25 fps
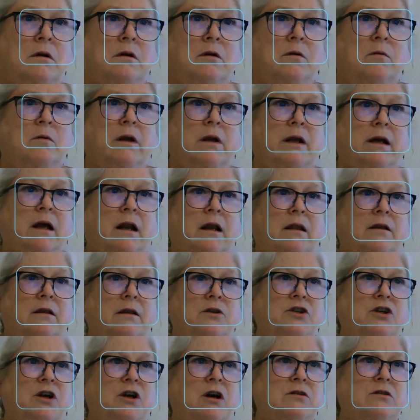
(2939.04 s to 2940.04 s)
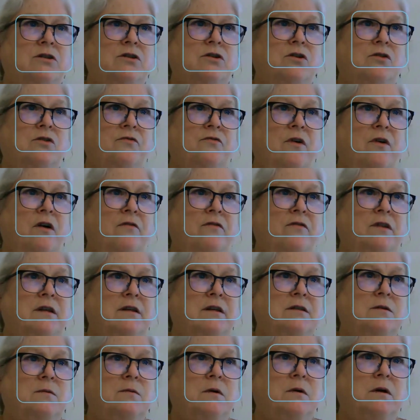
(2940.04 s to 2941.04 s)
what I got on the chart so far for
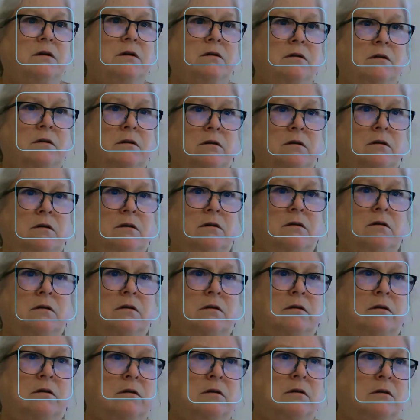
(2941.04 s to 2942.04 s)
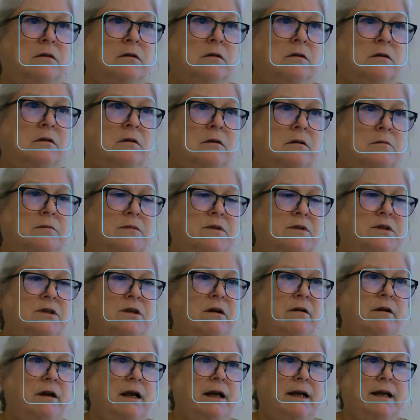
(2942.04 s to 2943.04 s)
this one.
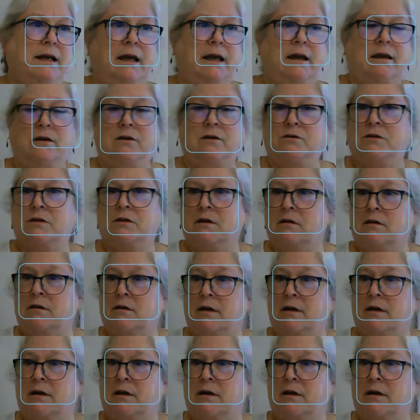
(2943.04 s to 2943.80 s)
Sorry, I can't use the